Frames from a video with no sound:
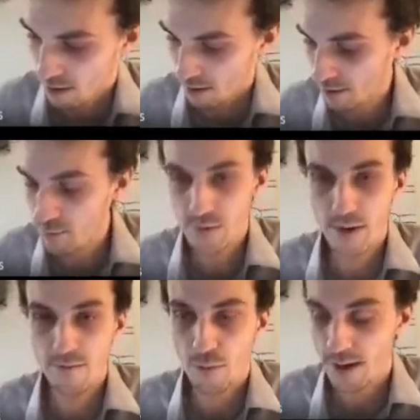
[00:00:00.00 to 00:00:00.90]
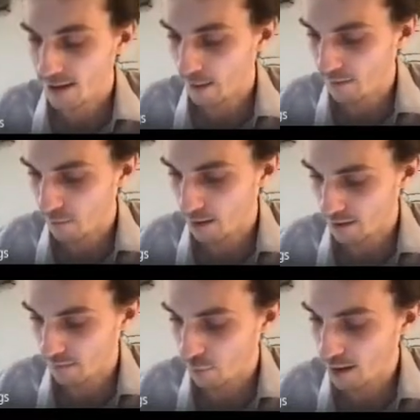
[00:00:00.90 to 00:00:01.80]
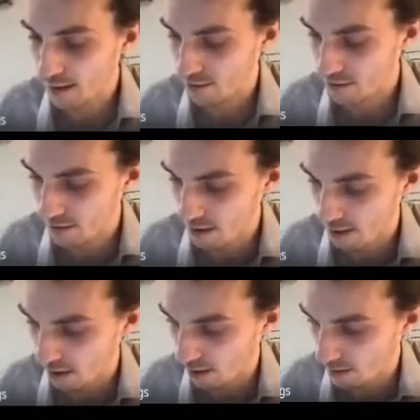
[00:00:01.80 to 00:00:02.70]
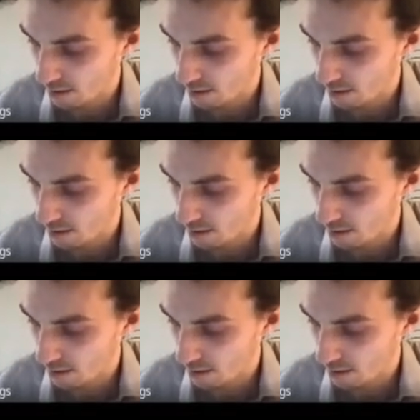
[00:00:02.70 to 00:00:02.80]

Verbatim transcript: the difference between free and semi-free is that free is just uh,